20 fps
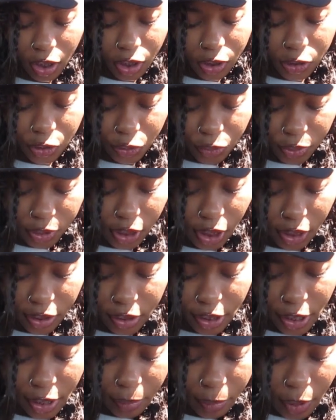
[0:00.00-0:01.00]
this was kind of
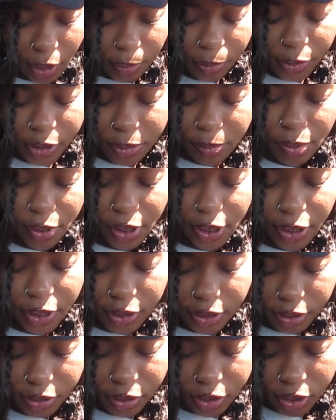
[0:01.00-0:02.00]
like my big
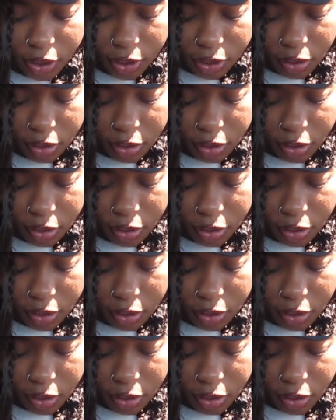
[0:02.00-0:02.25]
plans.